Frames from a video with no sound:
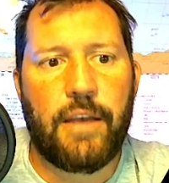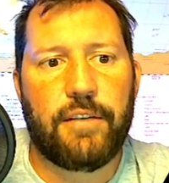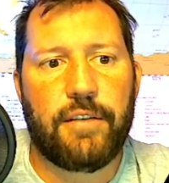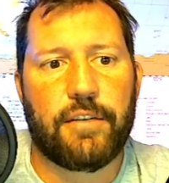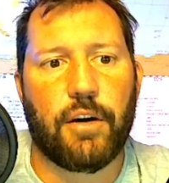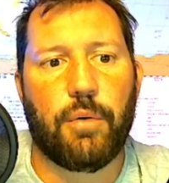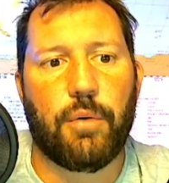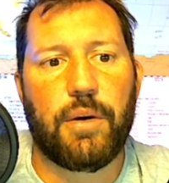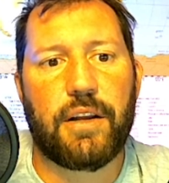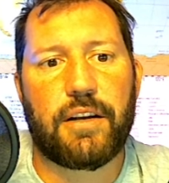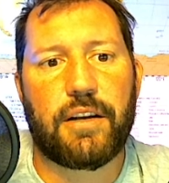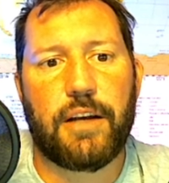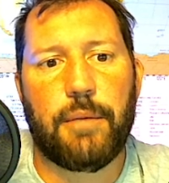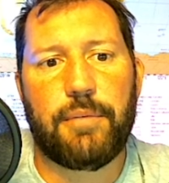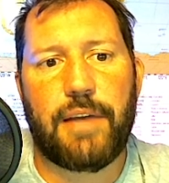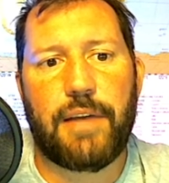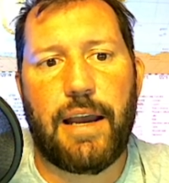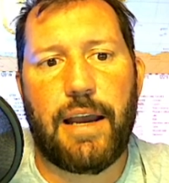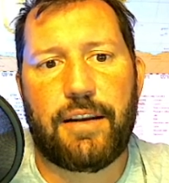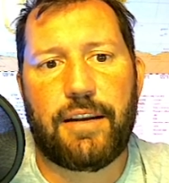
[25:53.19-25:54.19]
So when it
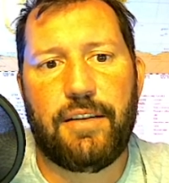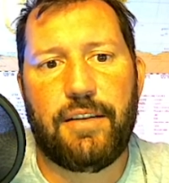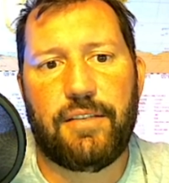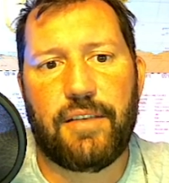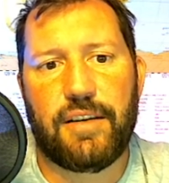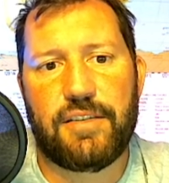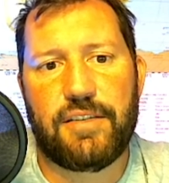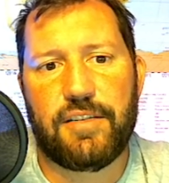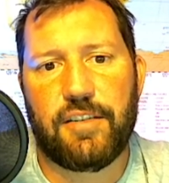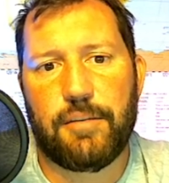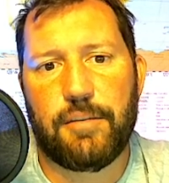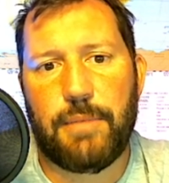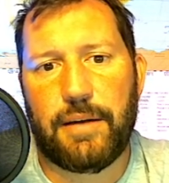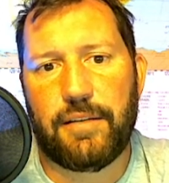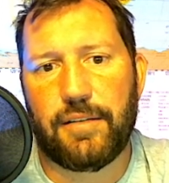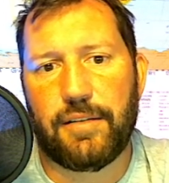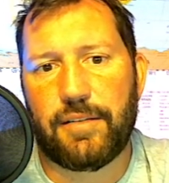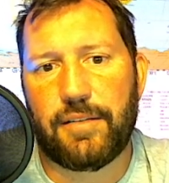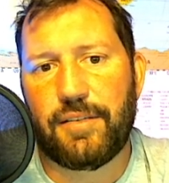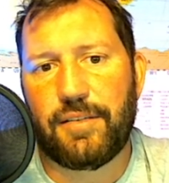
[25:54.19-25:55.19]
comes to accusations
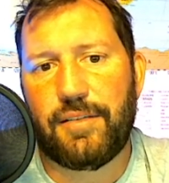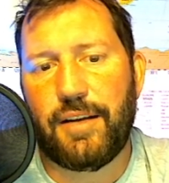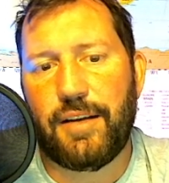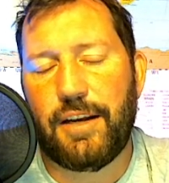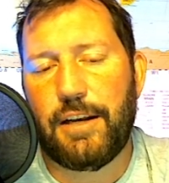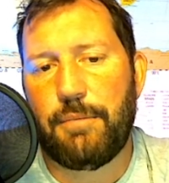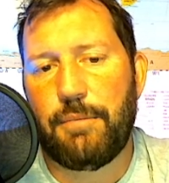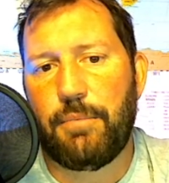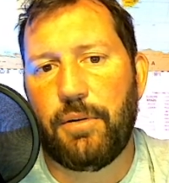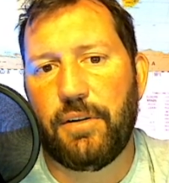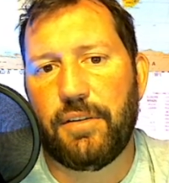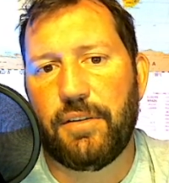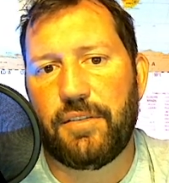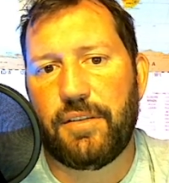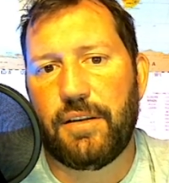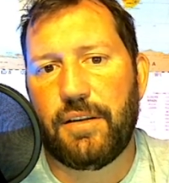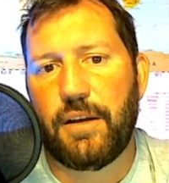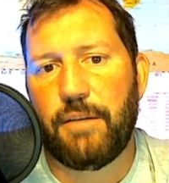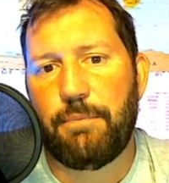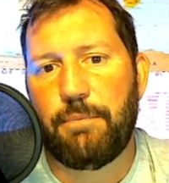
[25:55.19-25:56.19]
about the
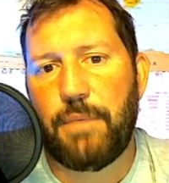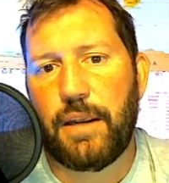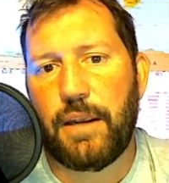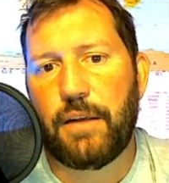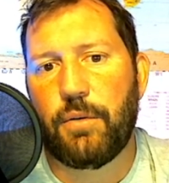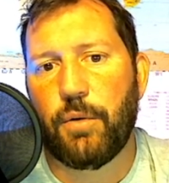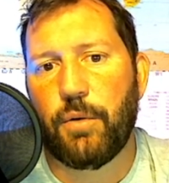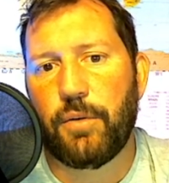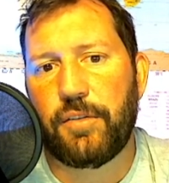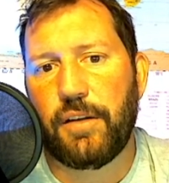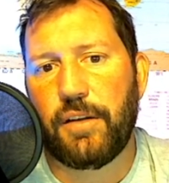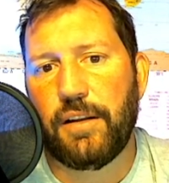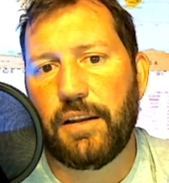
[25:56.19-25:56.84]
sustainability of Bancor's